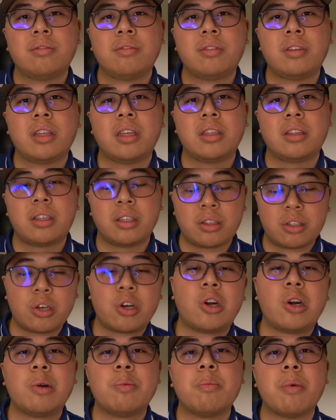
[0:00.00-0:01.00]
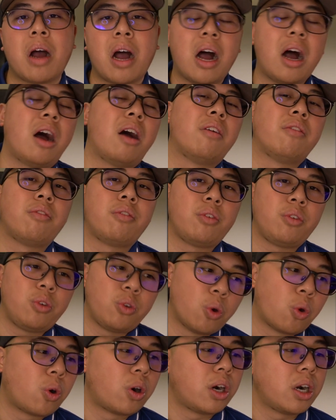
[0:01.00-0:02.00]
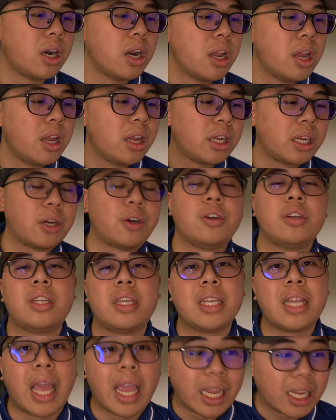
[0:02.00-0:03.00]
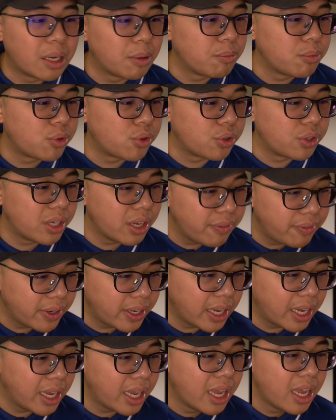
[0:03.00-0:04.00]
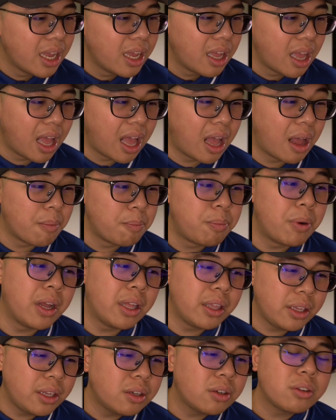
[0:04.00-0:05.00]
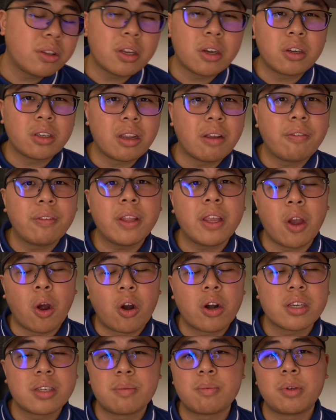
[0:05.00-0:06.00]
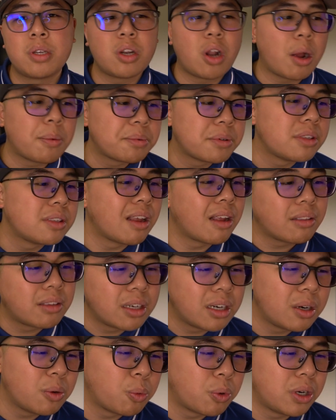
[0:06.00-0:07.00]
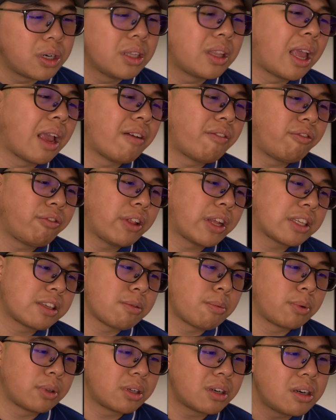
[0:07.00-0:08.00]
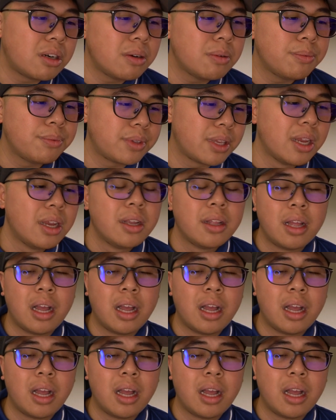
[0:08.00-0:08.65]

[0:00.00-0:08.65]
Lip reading: the term of your guaranteed income certificate. But there definitely are some good options out there where they have flexible terms.